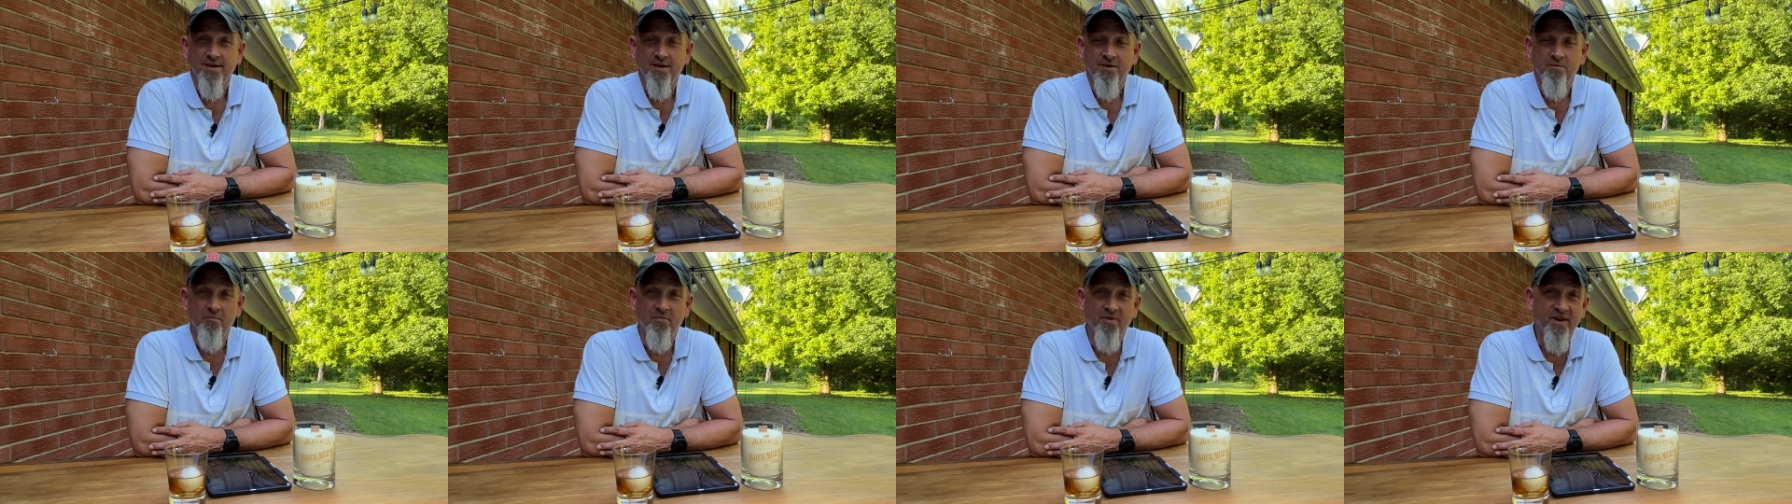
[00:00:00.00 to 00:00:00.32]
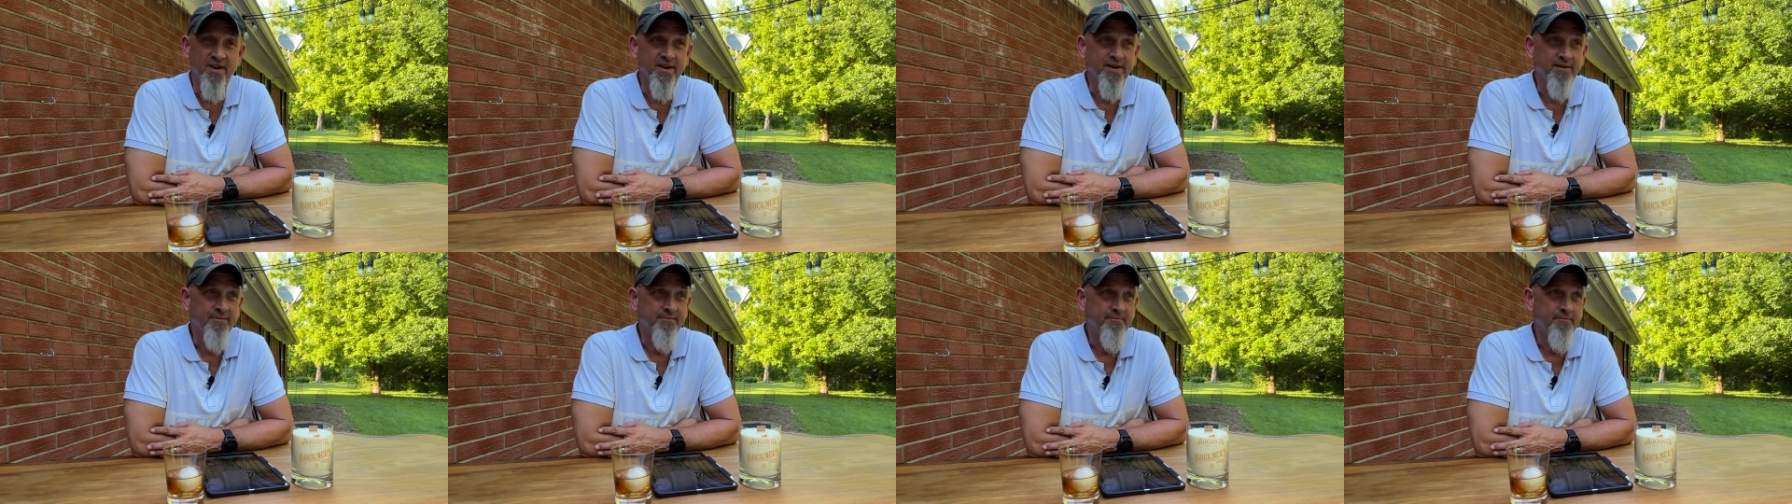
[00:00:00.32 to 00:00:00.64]

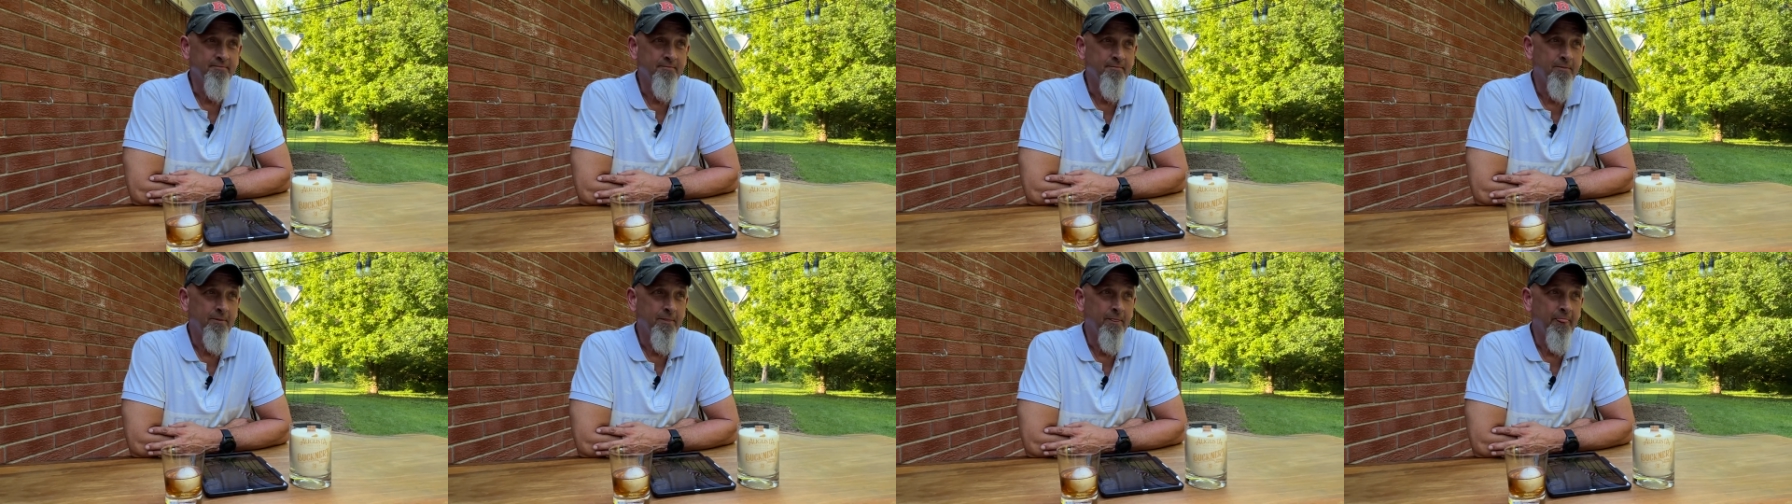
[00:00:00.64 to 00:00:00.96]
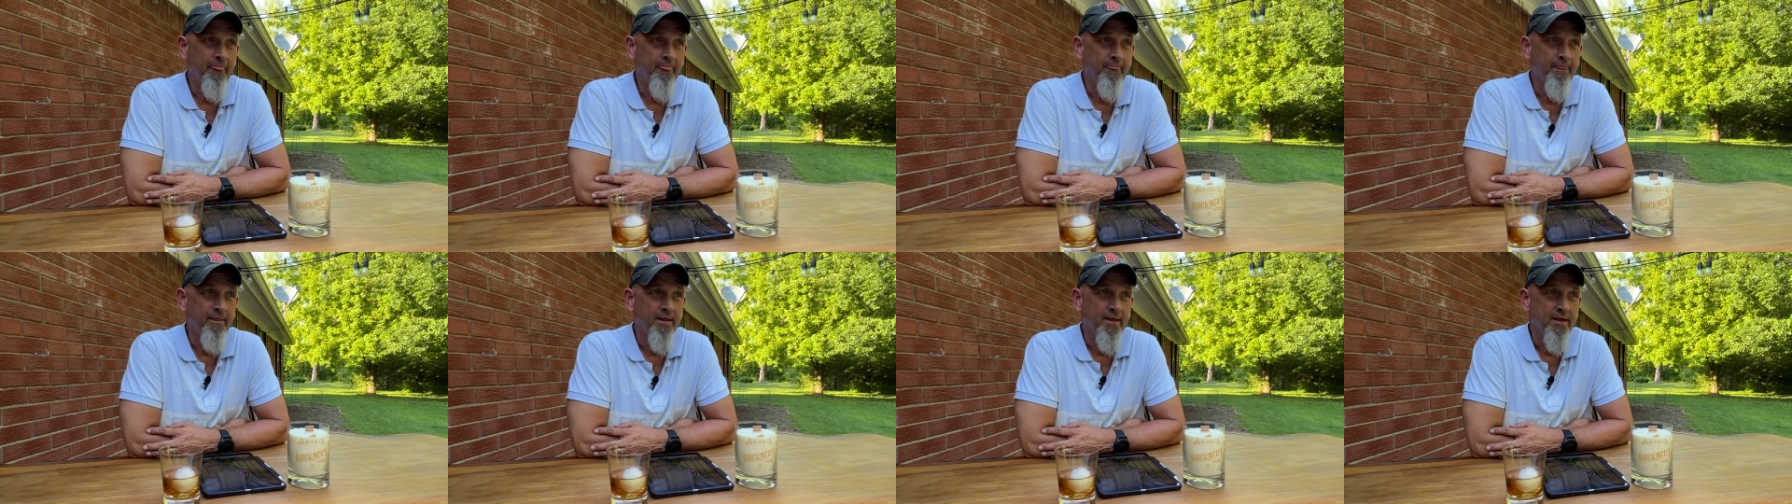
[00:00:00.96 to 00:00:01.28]
But
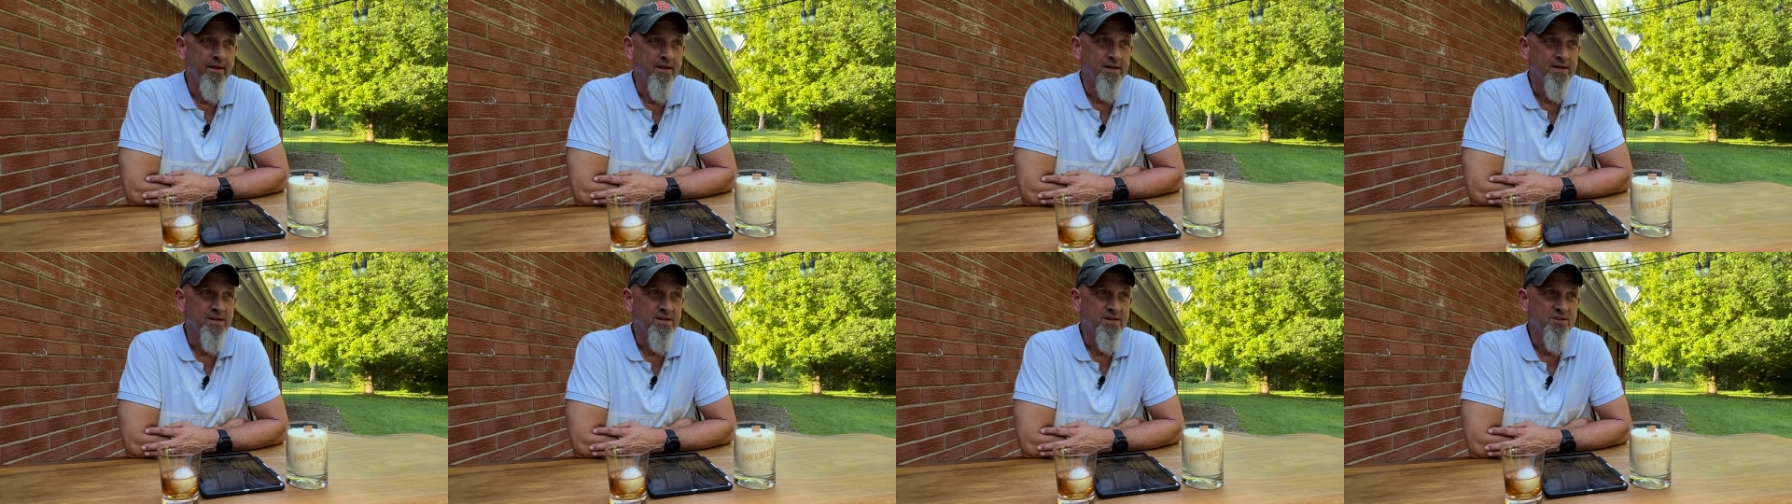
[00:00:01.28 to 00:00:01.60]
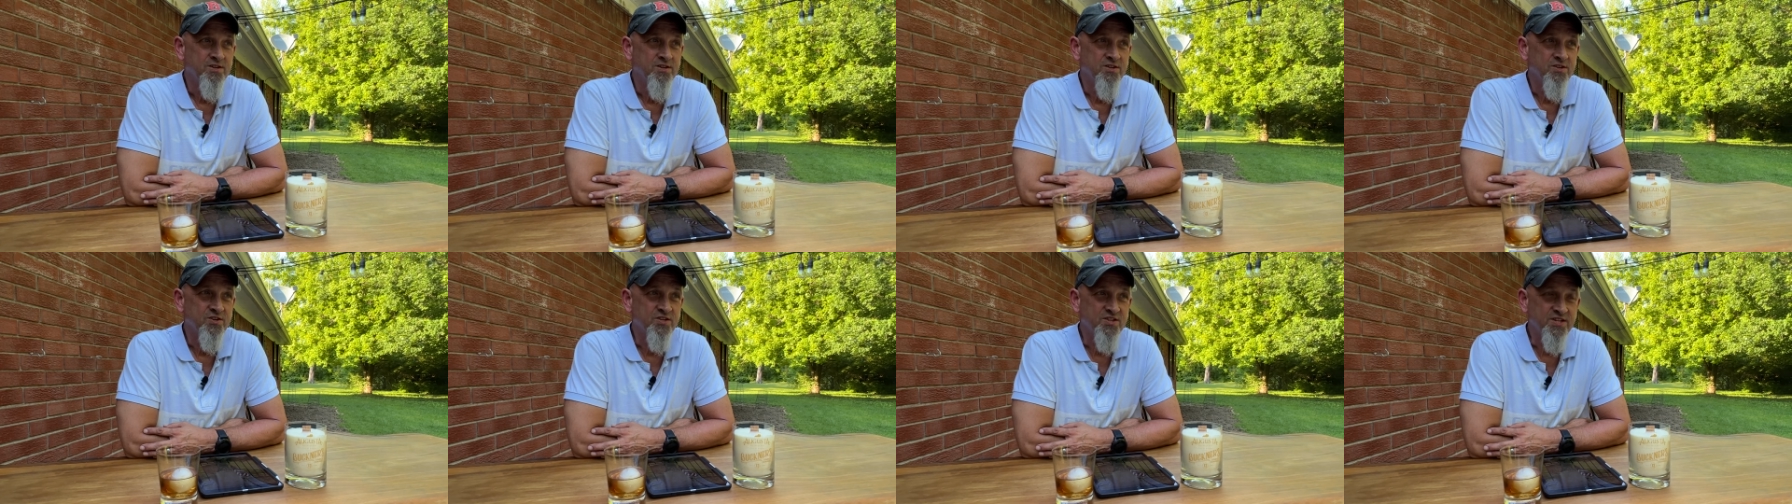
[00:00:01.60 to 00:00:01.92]

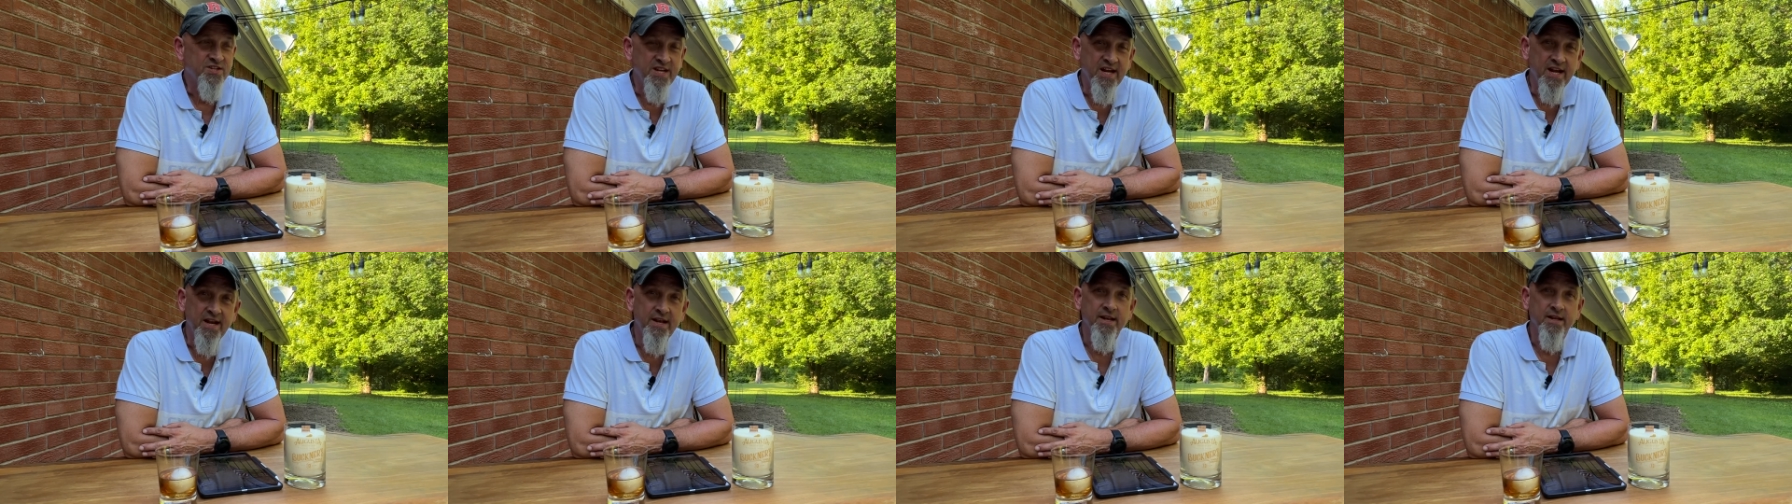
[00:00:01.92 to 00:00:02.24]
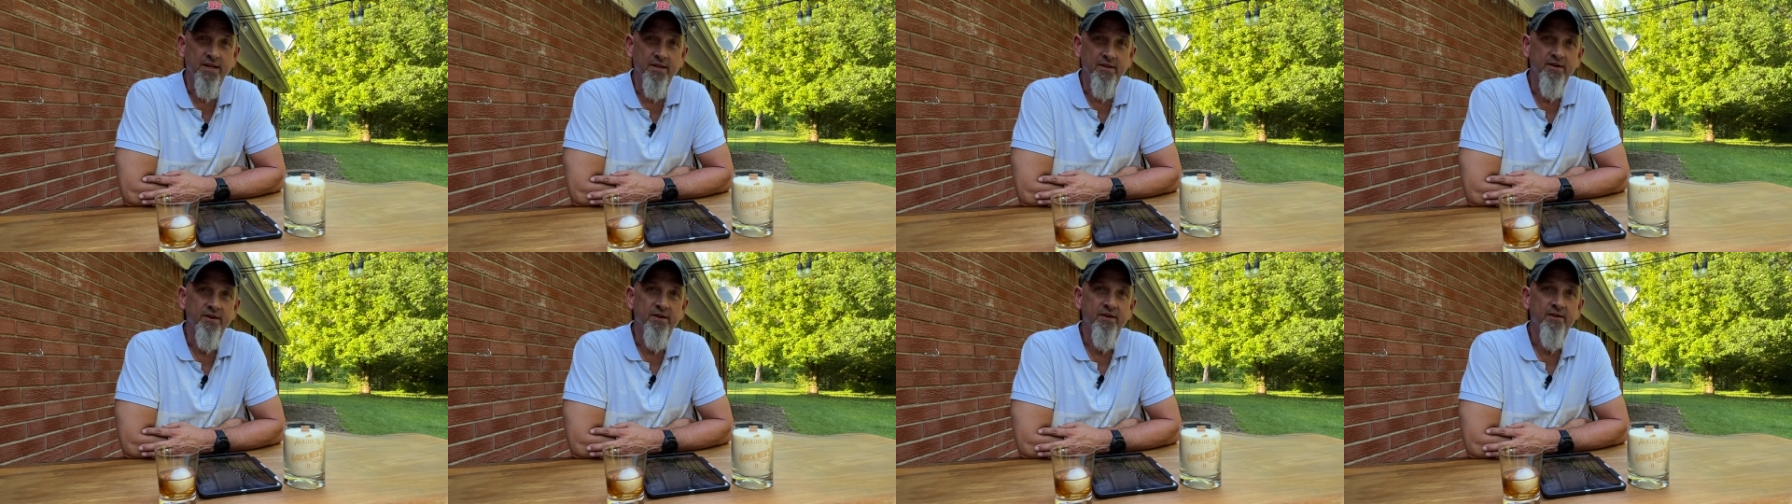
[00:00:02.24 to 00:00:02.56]

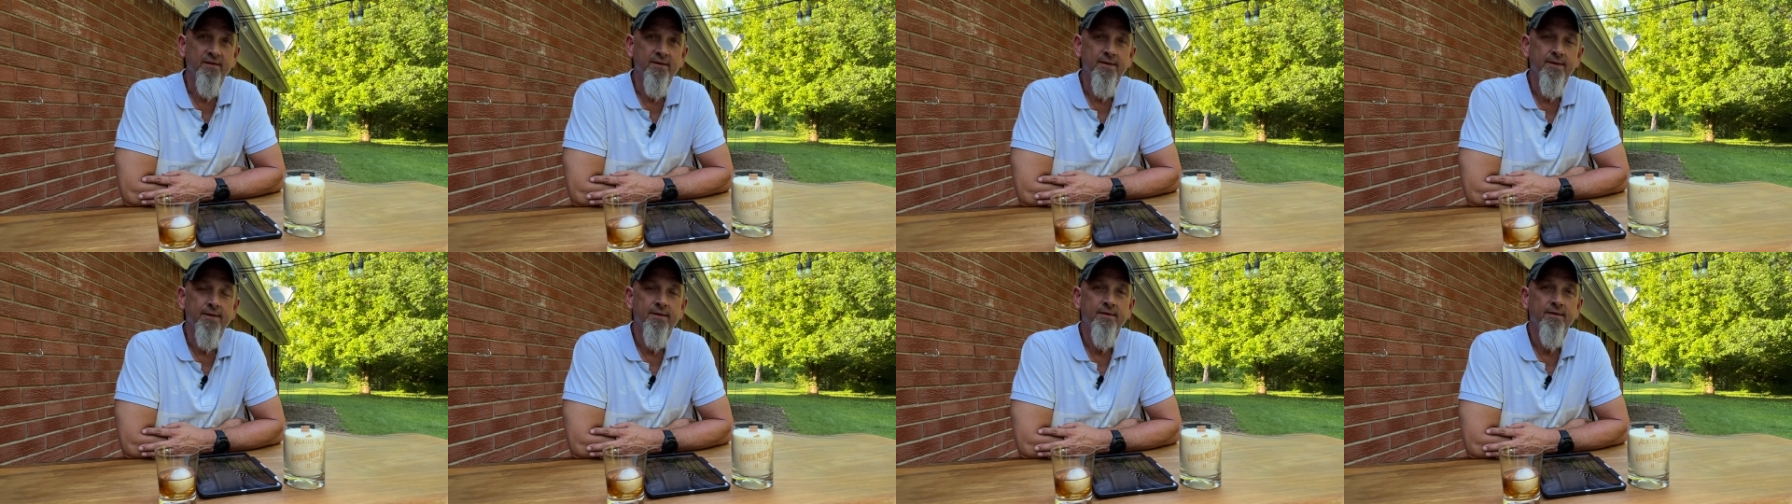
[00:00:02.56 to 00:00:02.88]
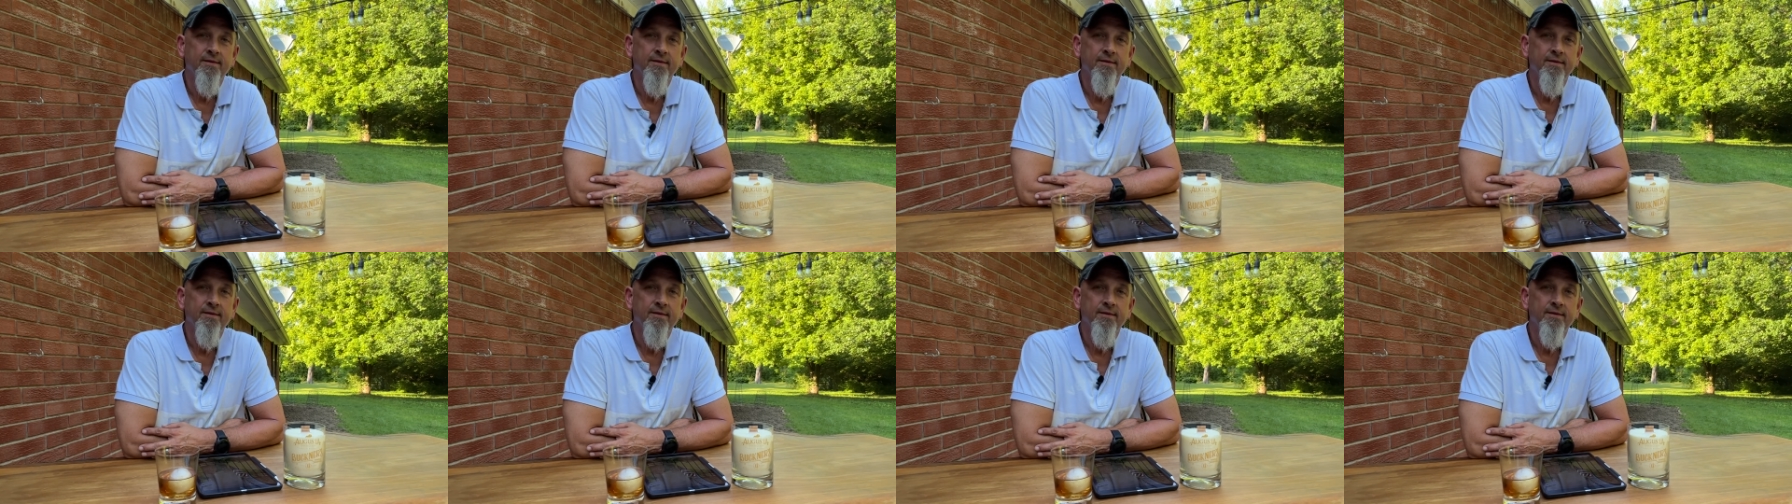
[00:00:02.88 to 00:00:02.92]
standing there